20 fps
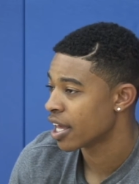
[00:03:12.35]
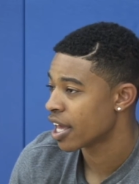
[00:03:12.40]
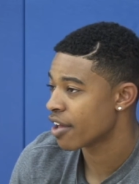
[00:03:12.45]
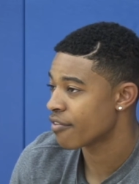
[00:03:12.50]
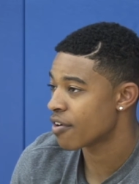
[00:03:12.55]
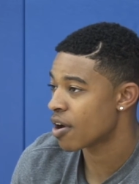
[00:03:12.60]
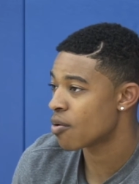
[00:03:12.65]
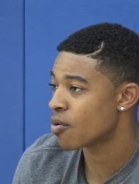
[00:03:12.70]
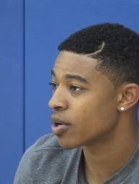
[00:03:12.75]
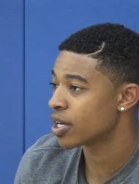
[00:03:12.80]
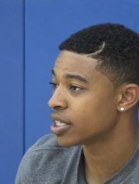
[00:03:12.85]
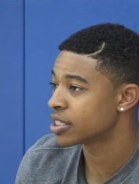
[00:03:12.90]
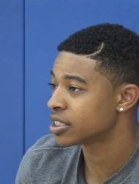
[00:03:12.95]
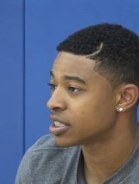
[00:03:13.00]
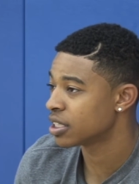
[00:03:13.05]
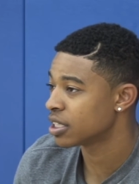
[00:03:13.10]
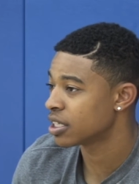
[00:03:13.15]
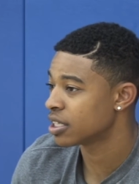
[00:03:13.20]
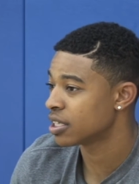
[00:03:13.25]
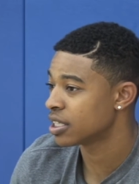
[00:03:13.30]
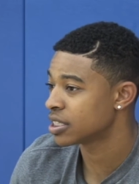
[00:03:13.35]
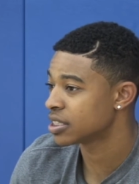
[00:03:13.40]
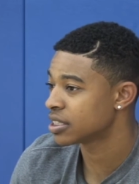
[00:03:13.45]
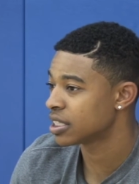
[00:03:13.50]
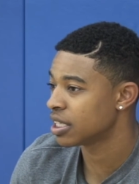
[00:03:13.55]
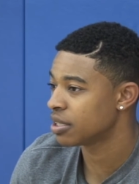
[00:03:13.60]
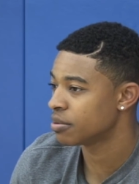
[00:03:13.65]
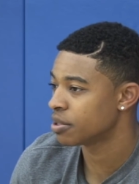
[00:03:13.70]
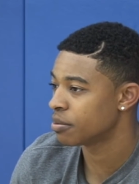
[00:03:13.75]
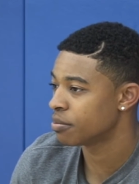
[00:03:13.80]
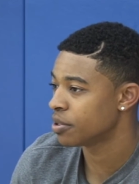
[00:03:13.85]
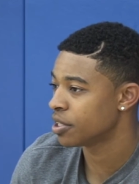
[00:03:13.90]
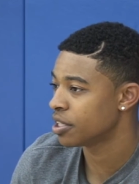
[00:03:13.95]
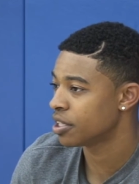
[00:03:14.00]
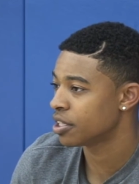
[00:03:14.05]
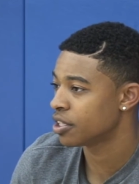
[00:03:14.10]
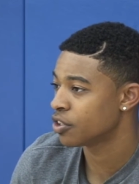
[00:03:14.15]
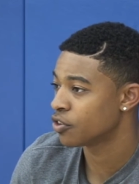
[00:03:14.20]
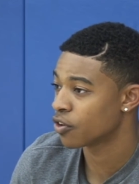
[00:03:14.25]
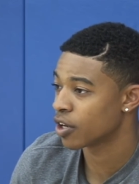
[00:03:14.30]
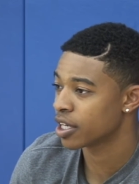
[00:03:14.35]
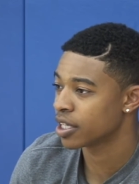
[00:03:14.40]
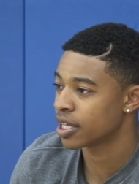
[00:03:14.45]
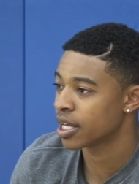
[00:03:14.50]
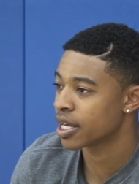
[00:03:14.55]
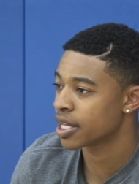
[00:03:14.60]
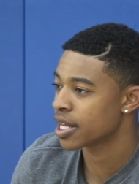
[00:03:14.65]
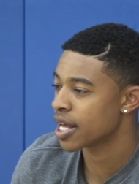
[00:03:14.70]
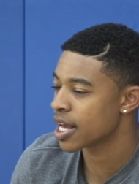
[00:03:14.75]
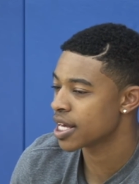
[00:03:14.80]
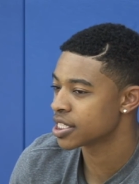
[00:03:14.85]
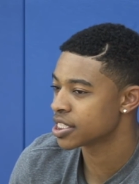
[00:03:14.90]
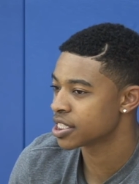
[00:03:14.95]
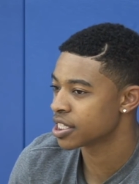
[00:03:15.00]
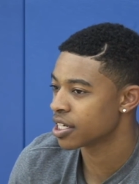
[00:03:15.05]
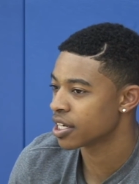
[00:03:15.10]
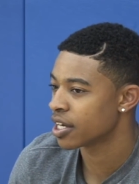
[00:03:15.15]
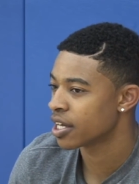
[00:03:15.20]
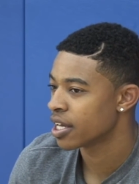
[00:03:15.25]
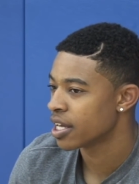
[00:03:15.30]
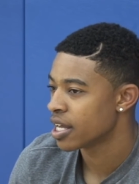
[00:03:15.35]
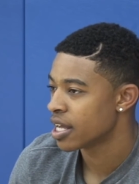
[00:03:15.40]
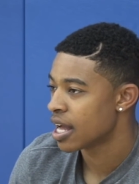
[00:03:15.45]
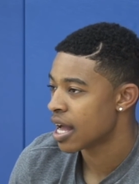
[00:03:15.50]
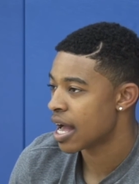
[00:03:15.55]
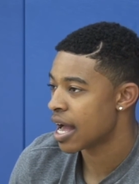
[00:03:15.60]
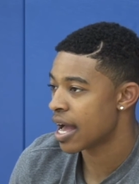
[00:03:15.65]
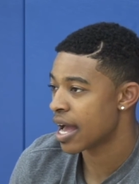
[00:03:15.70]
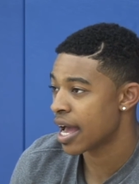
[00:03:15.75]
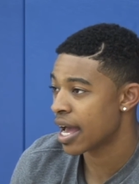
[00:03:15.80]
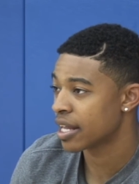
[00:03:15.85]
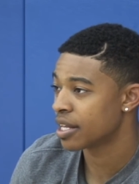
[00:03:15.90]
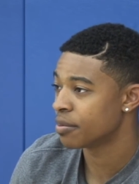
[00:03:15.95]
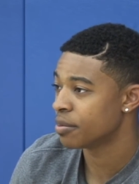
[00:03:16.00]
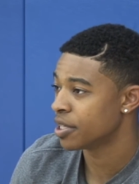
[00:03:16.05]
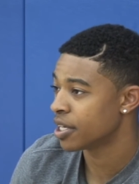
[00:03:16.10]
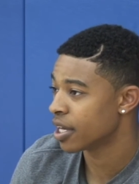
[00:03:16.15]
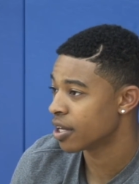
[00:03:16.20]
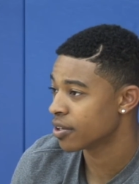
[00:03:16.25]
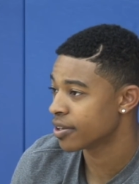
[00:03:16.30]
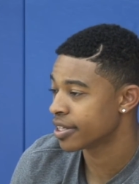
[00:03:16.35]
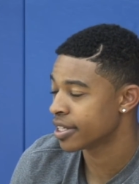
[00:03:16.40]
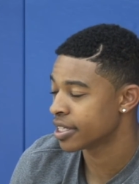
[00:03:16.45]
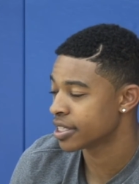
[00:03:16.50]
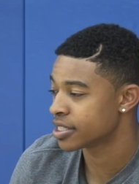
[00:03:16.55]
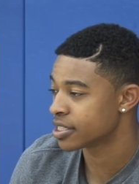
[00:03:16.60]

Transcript: If I wanted to this team to be great like last year, I had to be healthy.